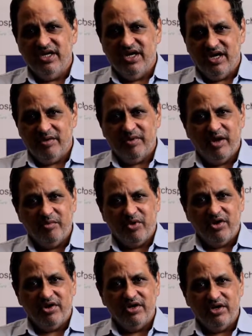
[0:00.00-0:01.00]
are now
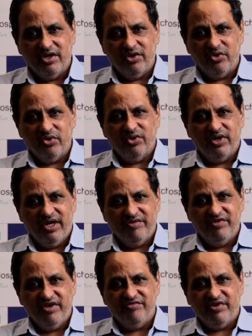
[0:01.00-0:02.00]
brought under control, and
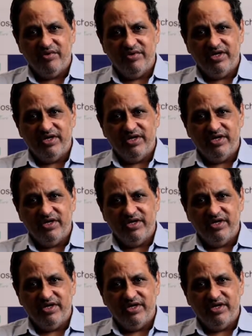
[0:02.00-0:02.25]
we have found